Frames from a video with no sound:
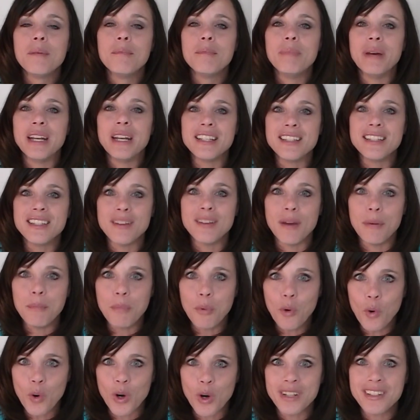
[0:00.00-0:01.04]
But it's
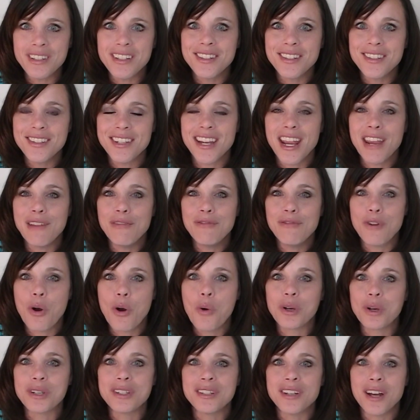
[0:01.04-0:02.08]
important to stay
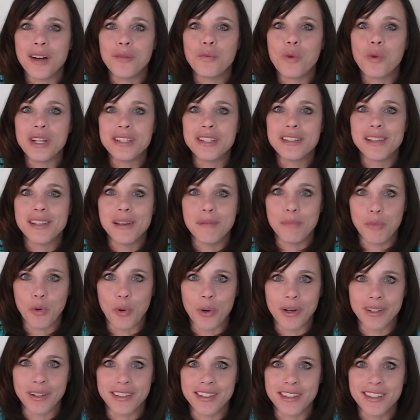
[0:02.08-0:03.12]
focused on what's
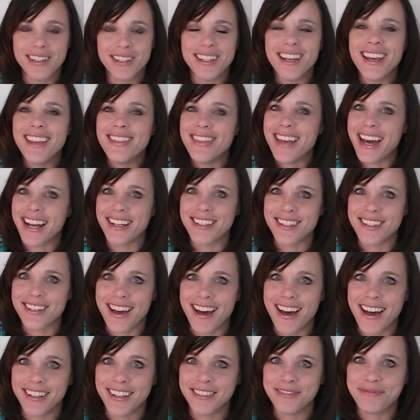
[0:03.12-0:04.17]
important, and that is
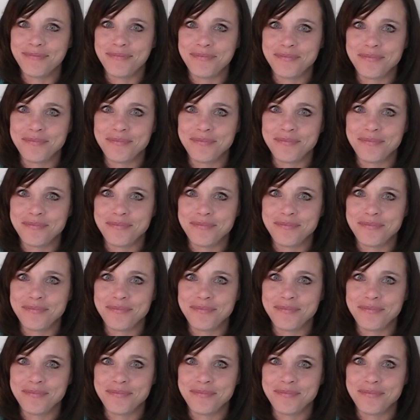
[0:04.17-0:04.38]
God.